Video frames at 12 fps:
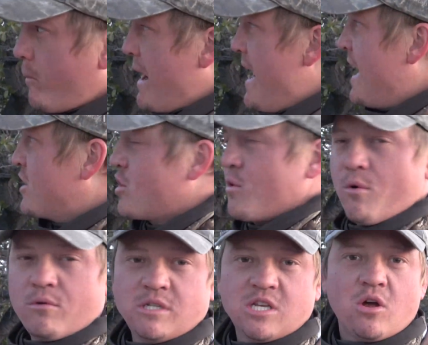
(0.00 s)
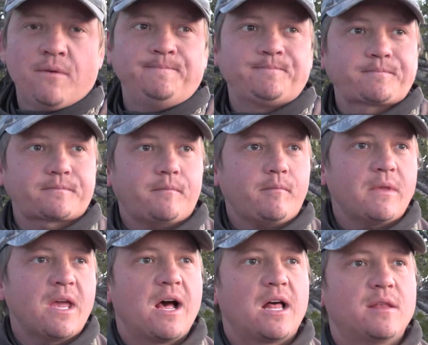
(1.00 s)
Actually, where we saw
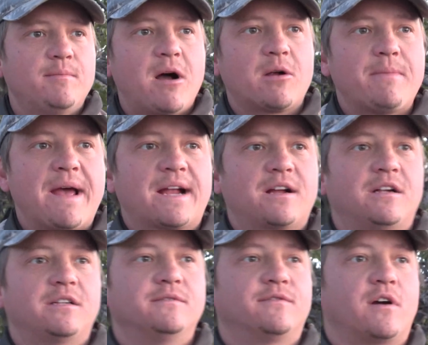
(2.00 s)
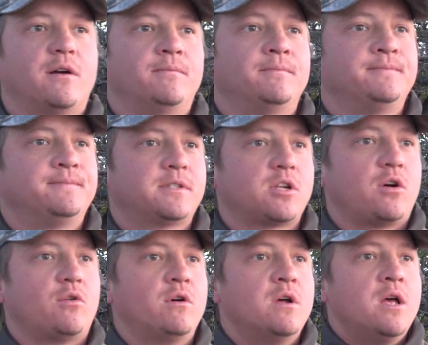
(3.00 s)
the buck Matt got from.
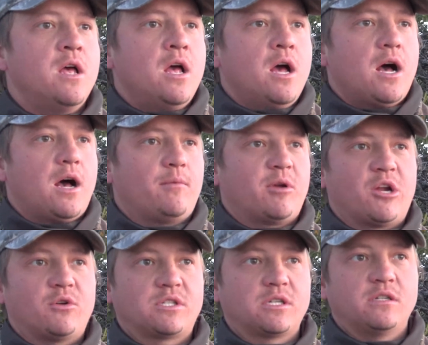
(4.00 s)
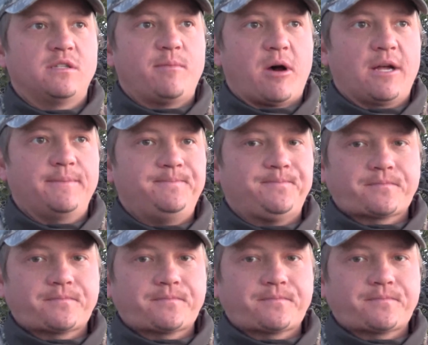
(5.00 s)
So we know it's a good spot.